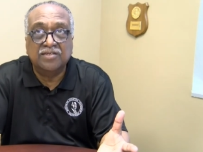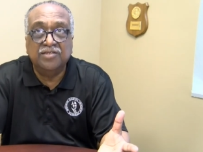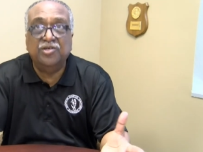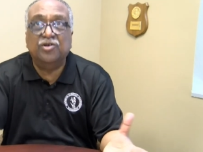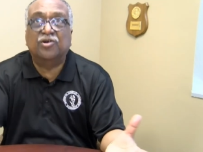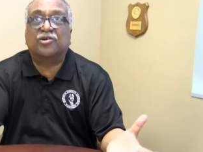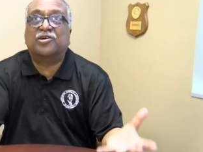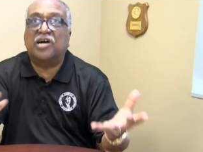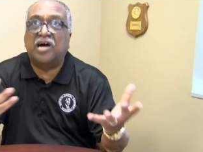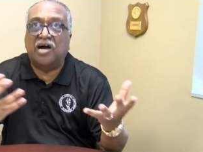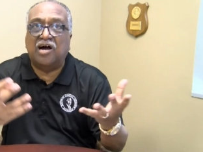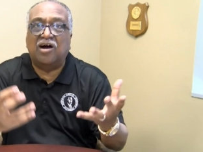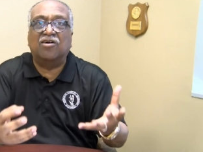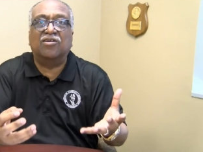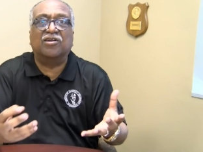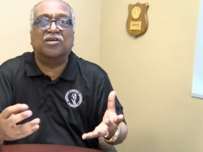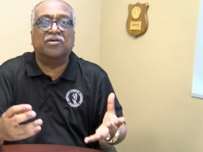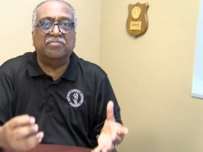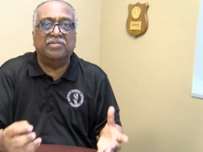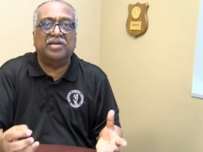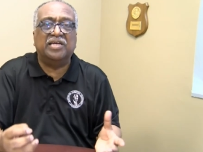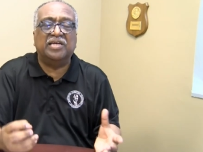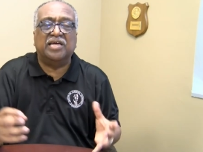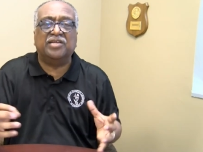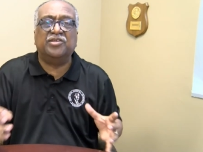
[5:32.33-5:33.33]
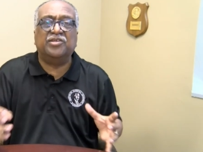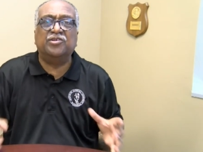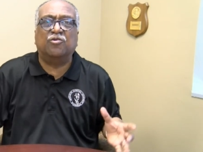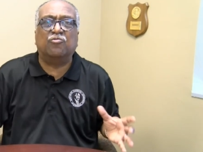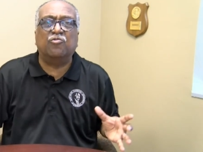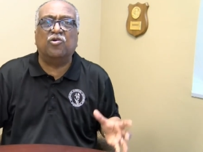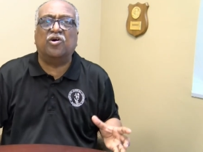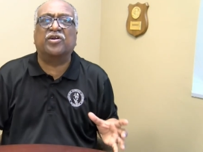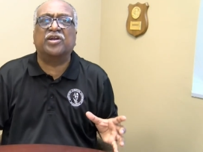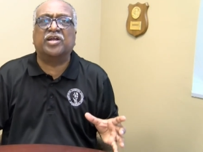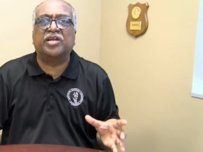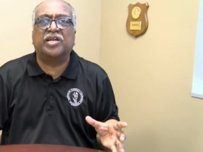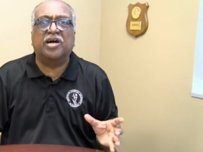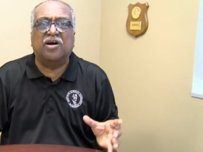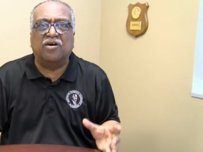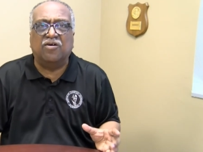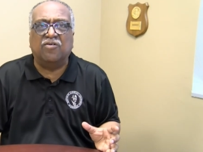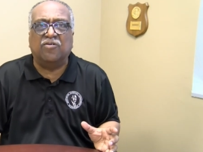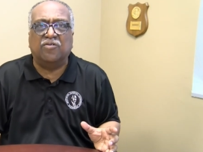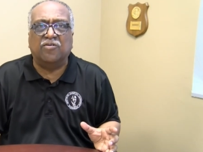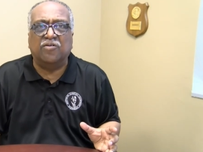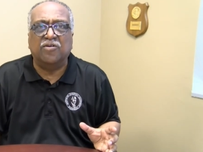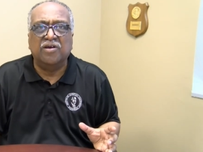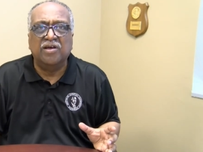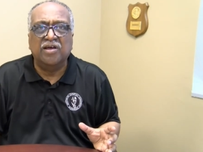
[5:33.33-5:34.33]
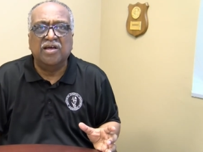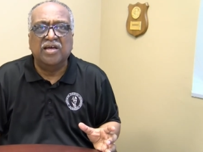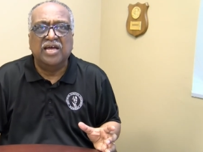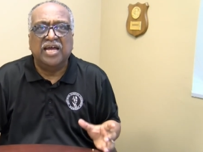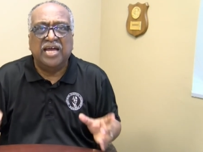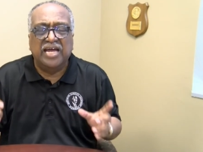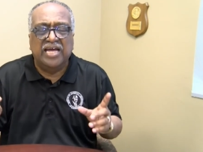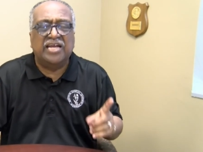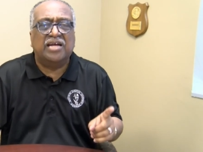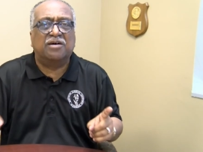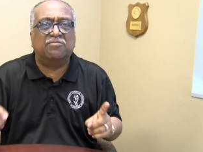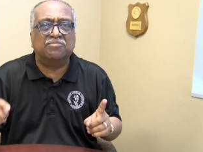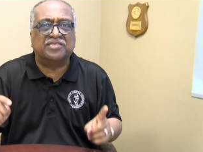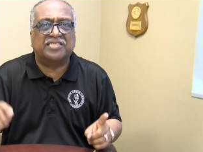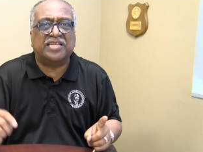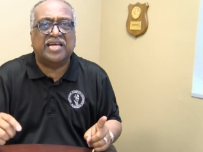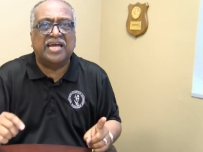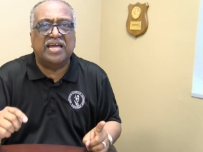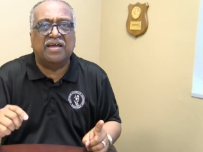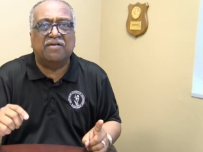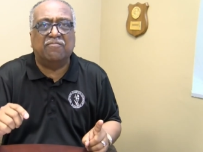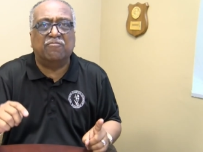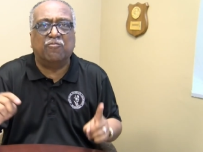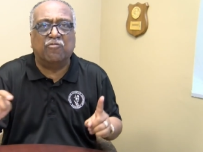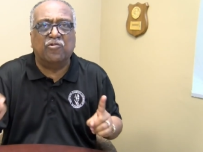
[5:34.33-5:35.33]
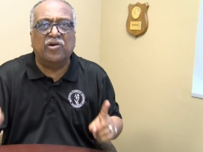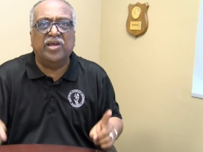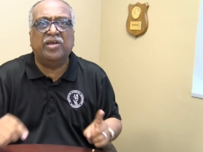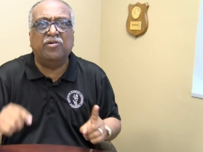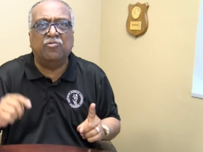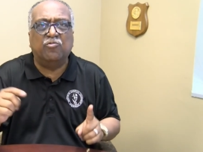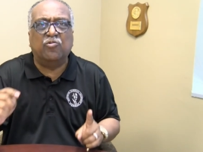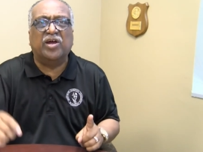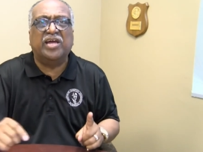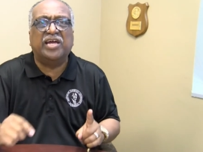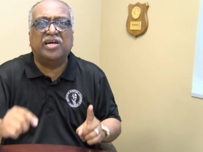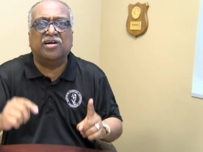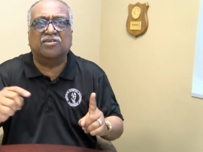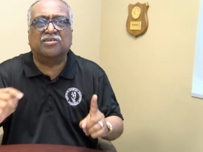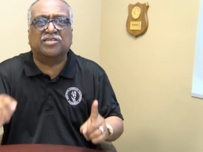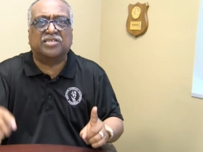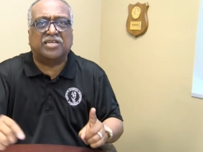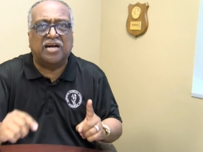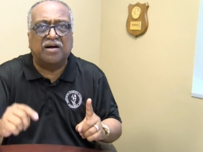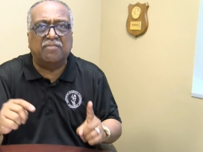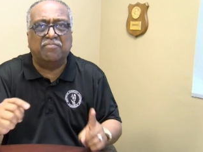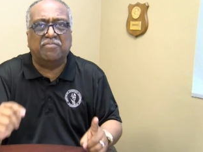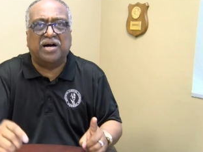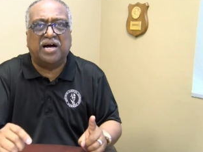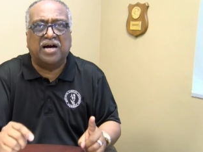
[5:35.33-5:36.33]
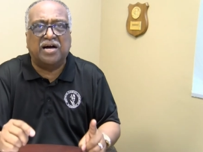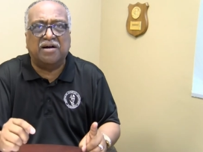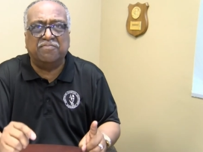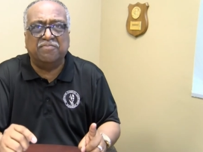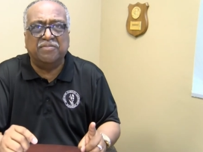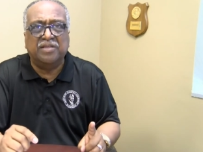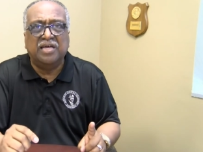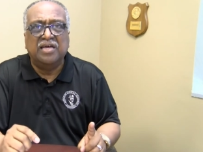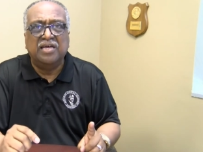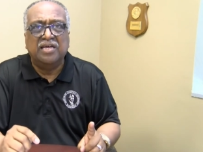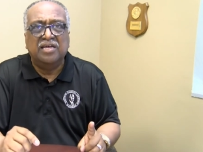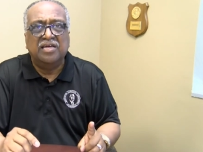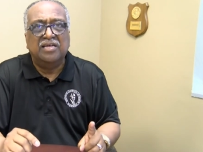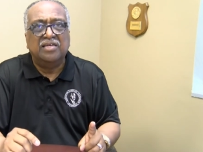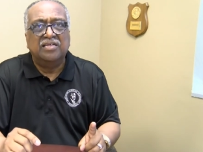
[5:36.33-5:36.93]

You calling me and you want to know. And I'm saying we will come up